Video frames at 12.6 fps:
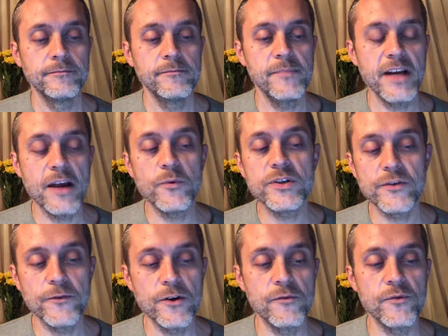But I wish
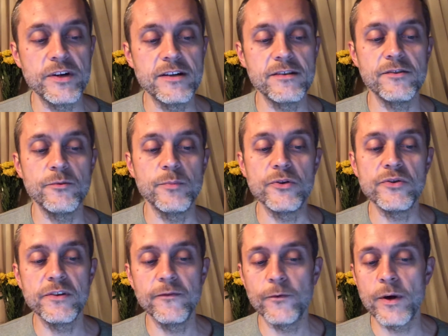for a
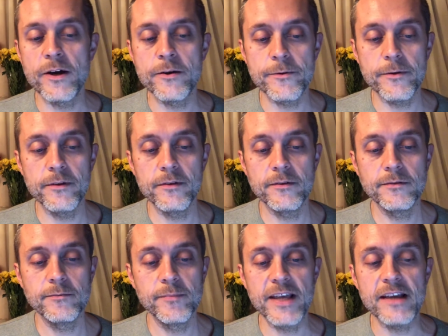redistribution of wealth.
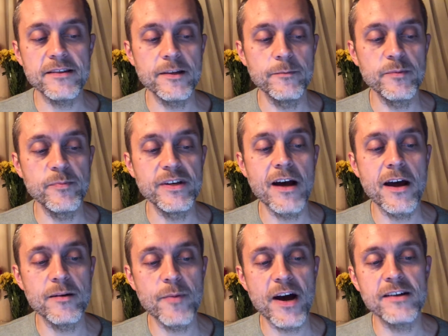That seems
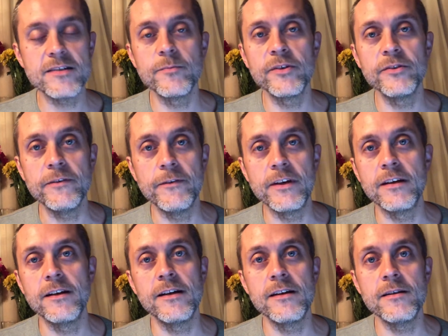beyond possible, even
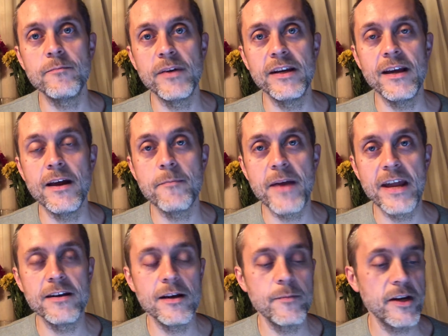in a
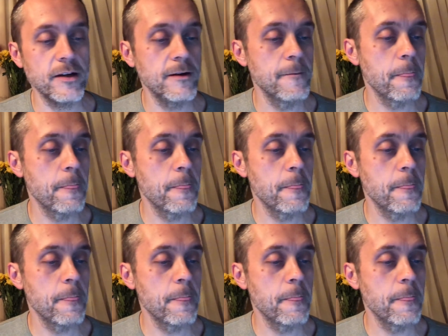pandemic.